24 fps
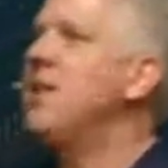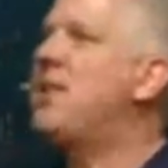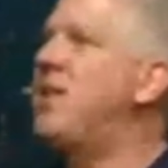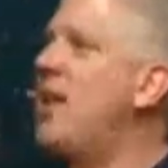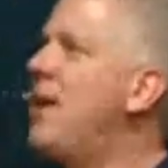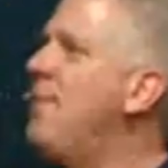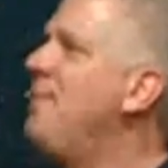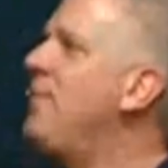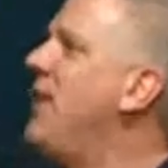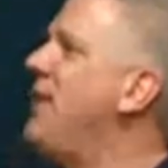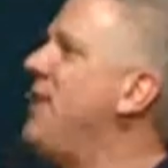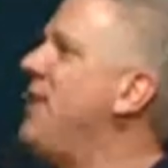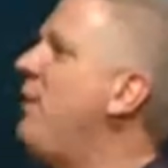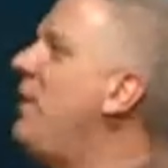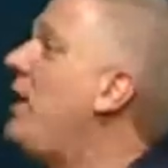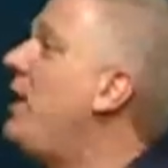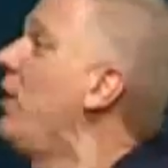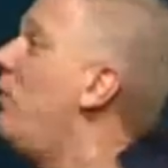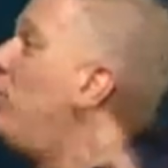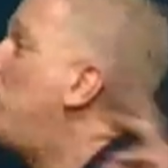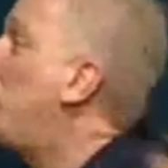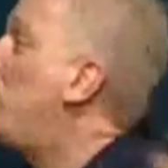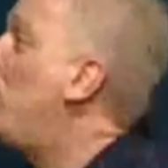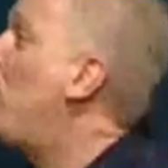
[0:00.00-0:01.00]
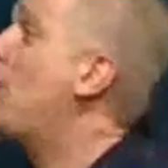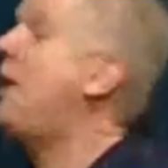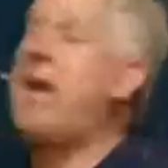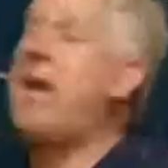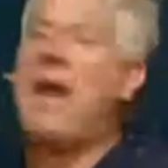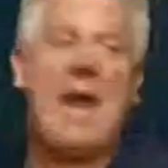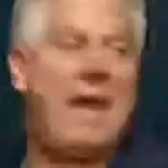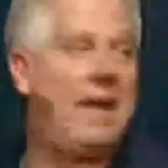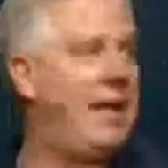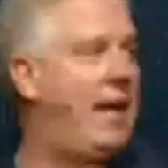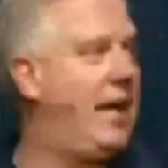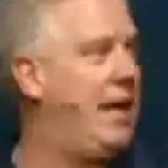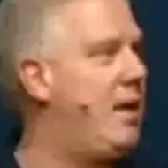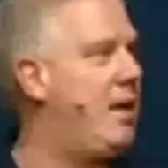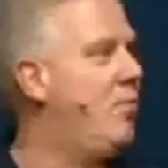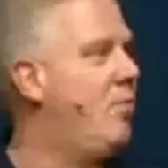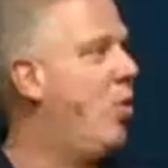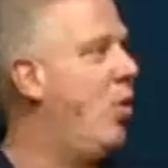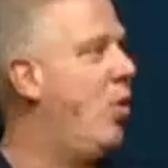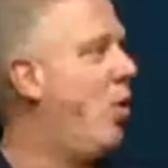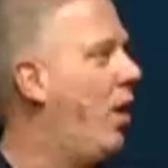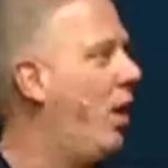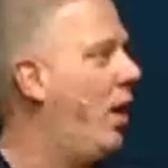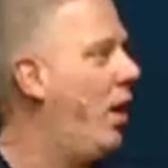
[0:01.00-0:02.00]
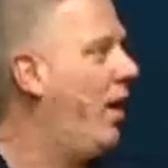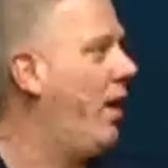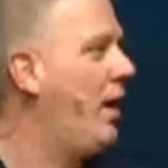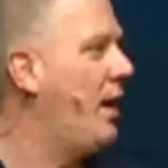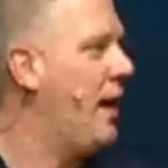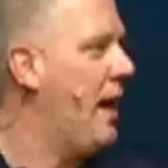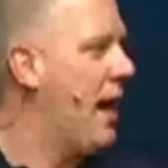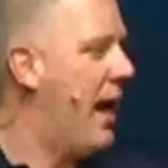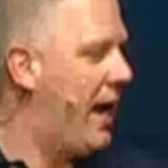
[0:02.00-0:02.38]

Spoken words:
Something that we don't look at anymore.